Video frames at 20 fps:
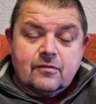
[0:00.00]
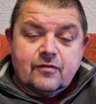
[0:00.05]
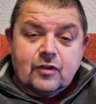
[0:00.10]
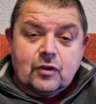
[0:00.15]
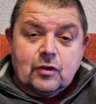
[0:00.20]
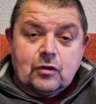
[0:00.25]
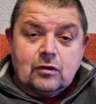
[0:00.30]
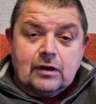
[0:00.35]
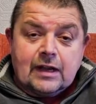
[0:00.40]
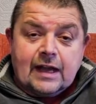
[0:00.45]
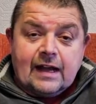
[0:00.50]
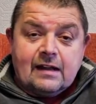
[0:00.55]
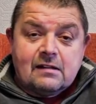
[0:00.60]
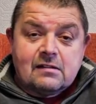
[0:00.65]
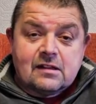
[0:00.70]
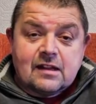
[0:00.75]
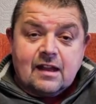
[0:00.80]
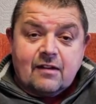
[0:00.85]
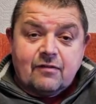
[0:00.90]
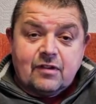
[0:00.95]
fuel
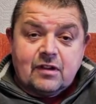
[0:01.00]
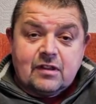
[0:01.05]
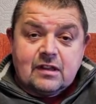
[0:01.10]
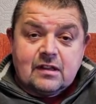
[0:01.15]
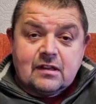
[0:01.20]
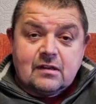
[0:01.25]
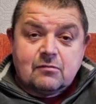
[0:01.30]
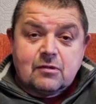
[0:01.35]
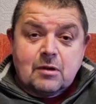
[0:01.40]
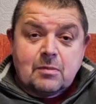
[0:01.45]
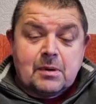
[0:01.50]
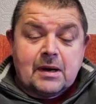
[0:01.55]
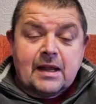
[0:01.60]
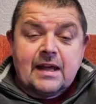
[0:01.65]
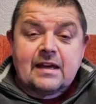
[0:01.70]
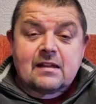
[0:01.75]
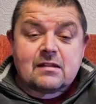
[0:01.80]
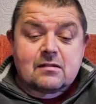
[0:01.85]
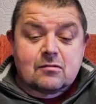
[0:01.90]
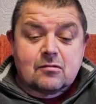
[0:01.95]
lines and everything, and
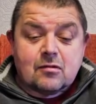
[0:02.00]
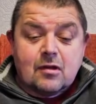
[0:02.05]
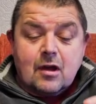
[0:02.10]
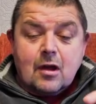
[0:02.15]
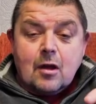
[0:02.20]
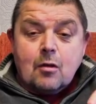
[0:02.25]
replace